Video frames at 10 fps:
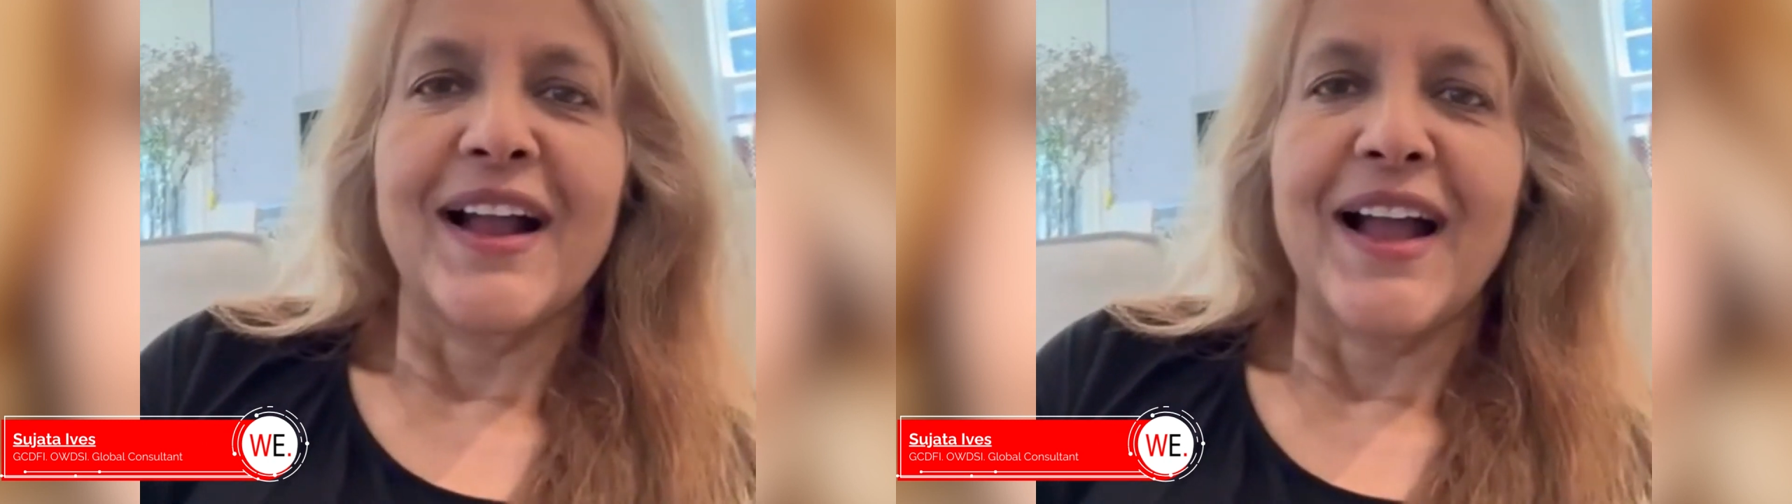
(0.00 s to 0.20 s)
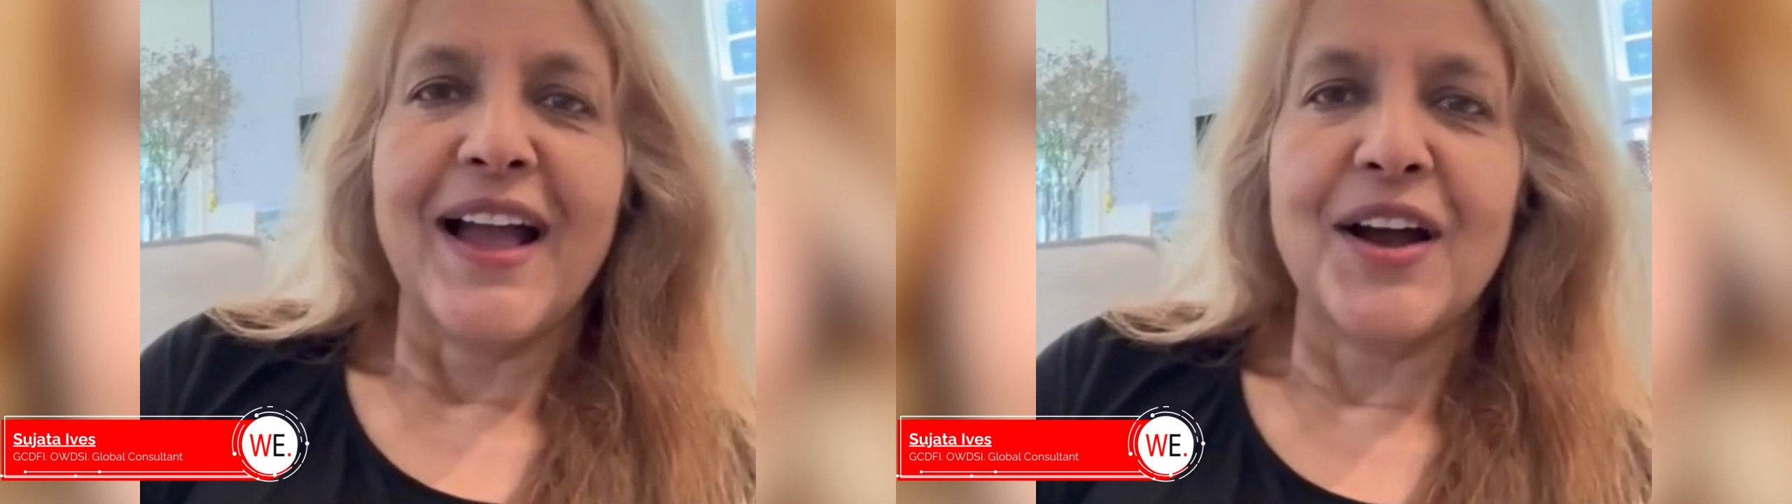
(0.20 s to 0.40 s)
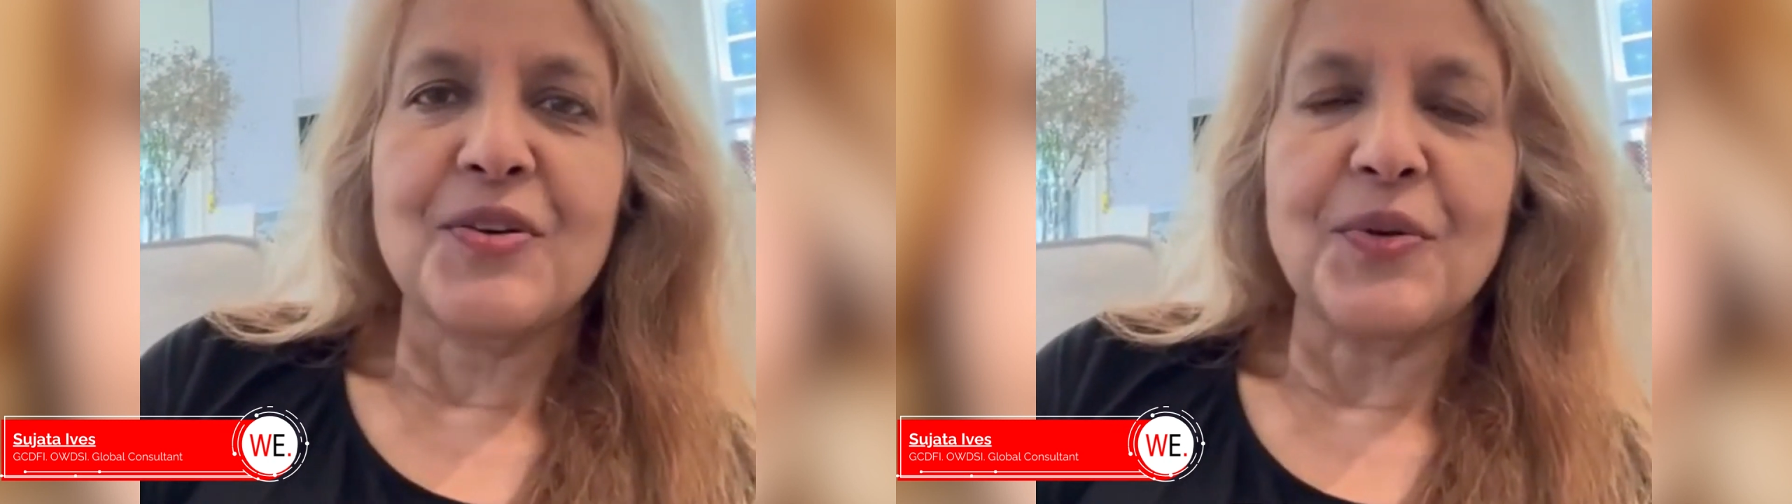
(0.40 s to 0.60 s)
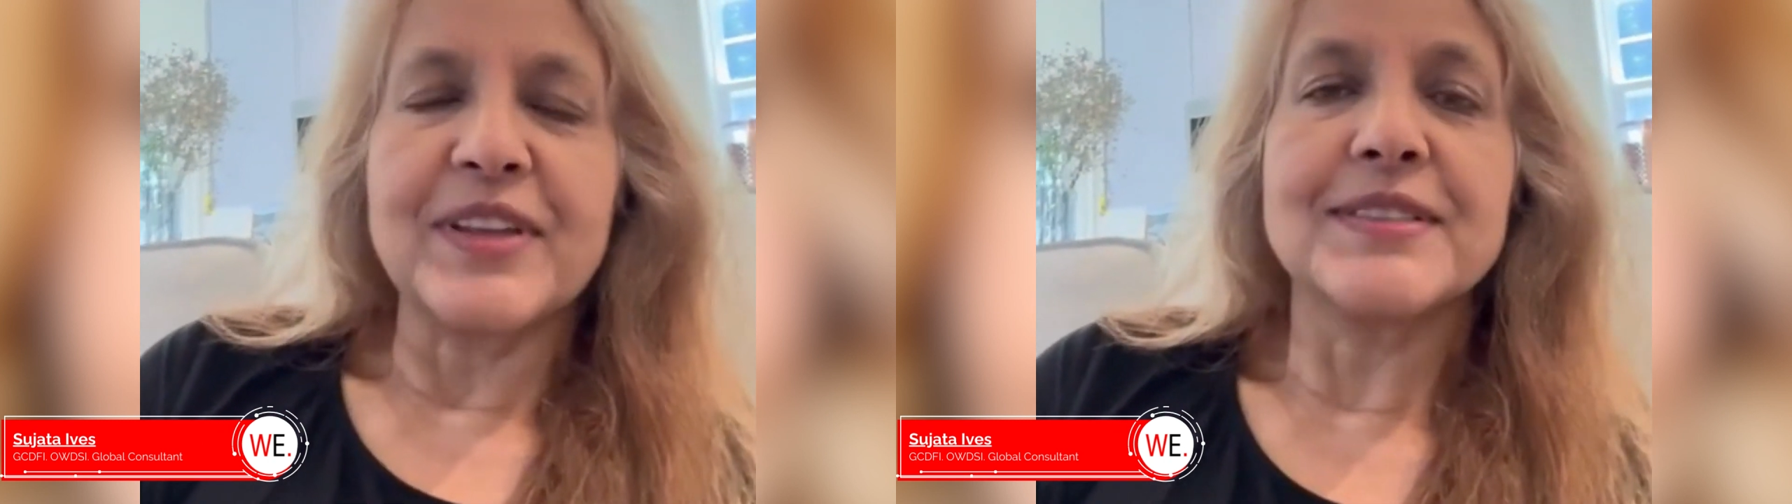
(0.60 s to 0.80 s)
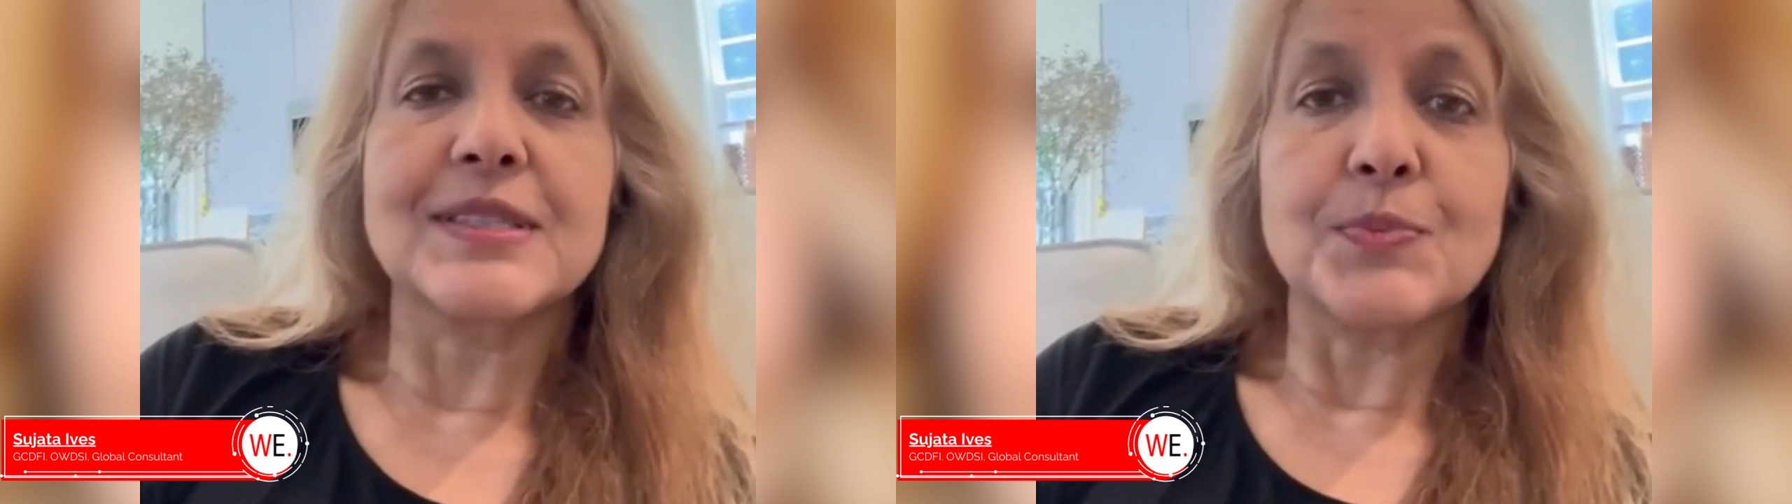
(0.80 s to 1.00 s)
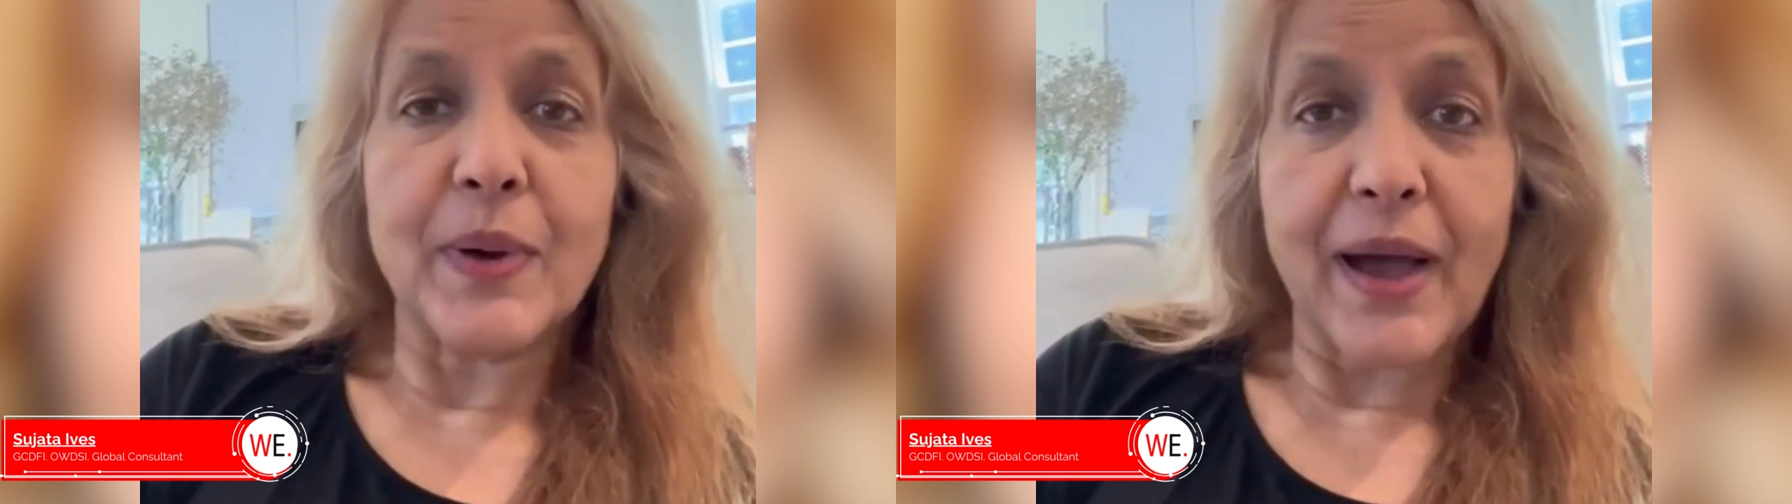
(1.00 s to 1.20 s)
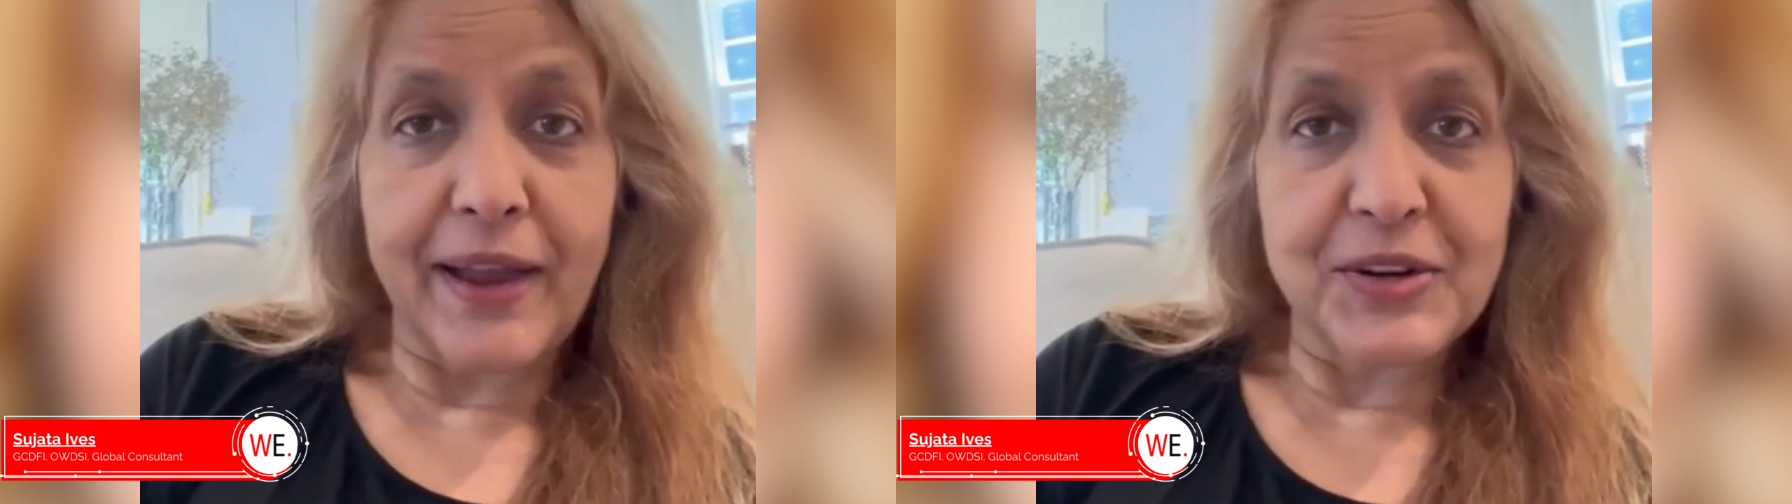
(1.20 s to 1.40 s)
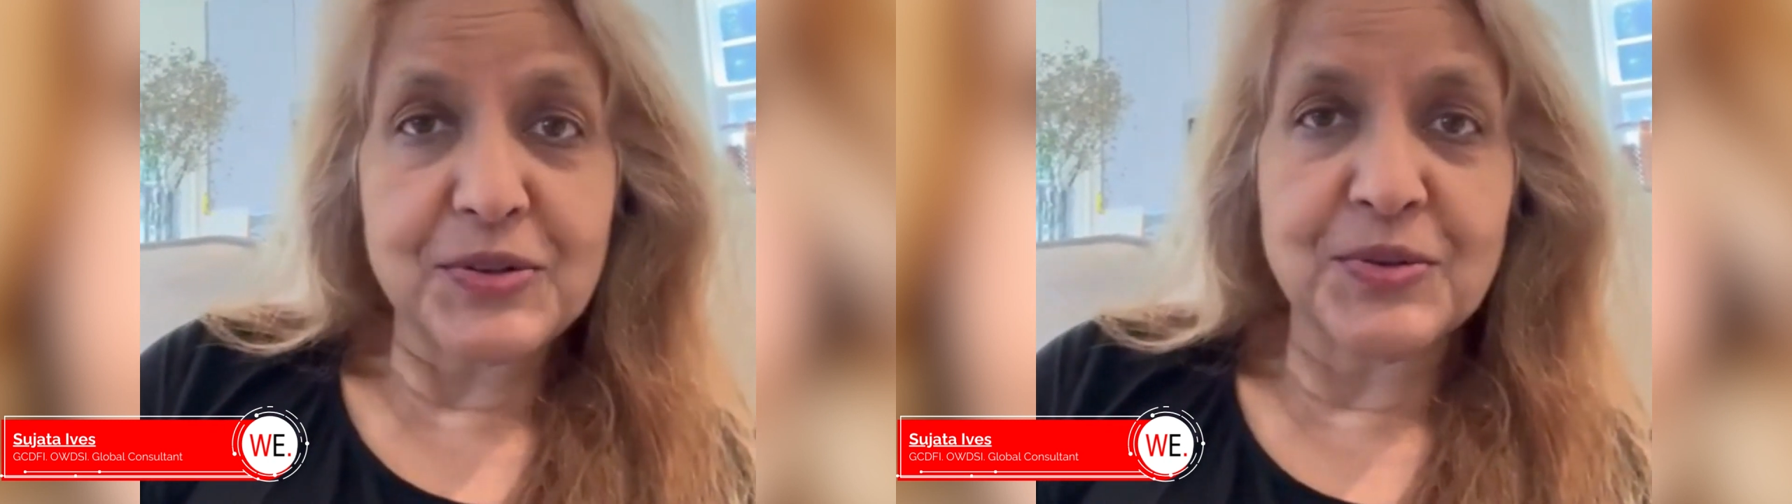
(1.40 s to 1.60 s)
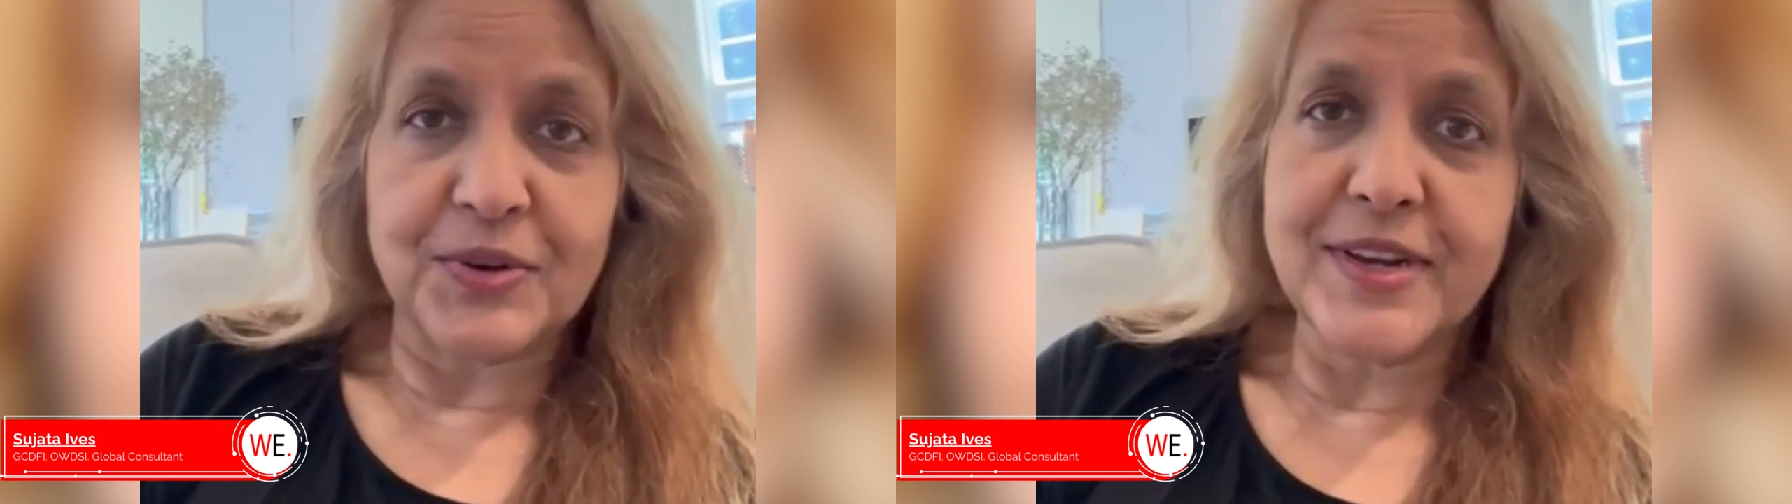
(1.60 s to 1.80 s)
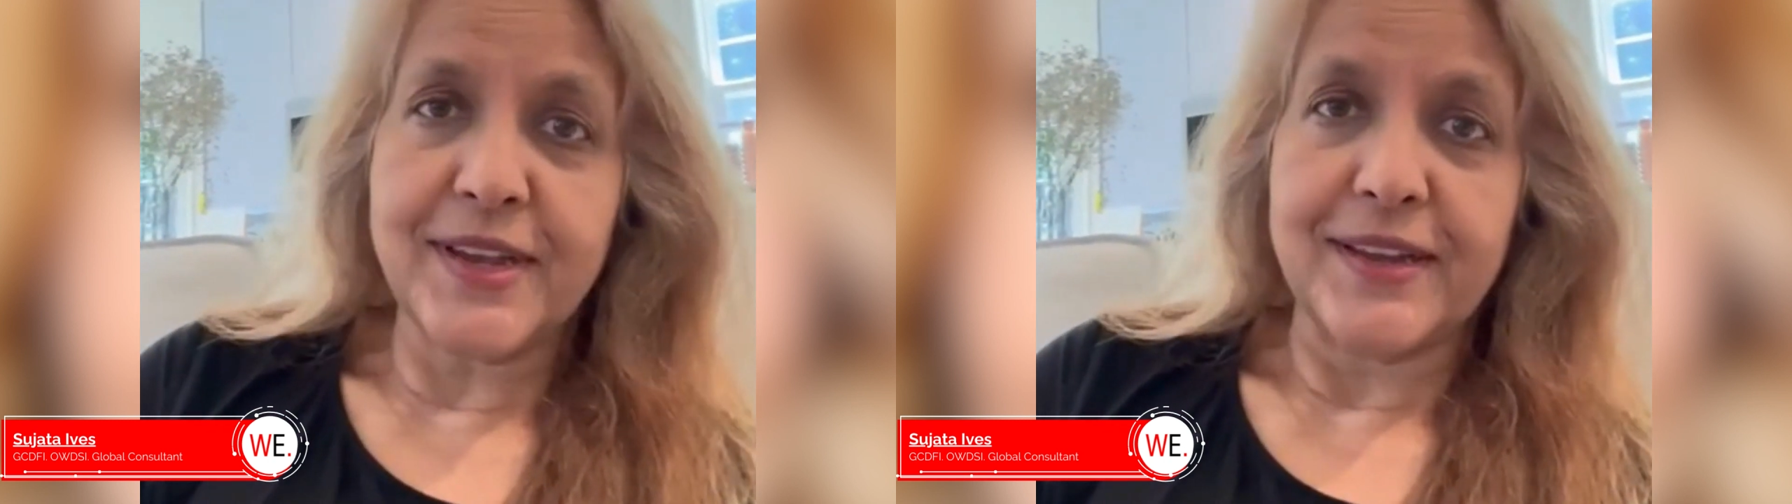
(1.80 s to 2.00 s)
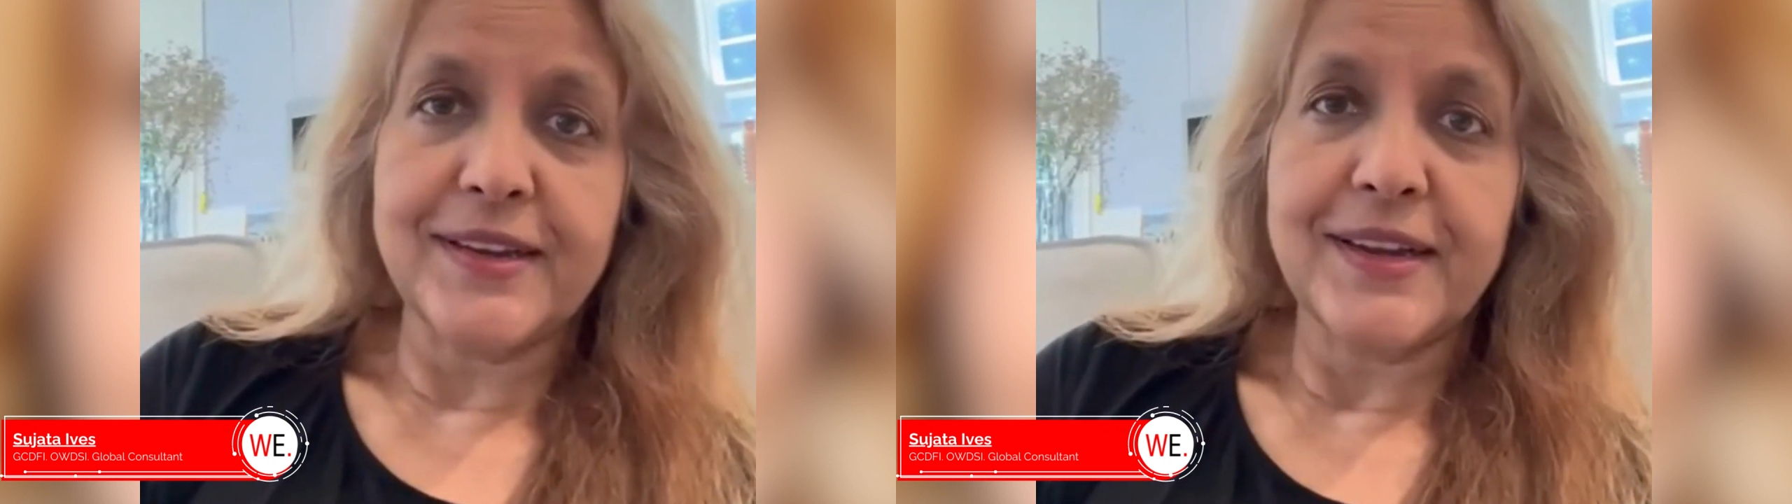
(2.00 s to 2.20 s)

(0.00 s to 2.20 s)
how inspiring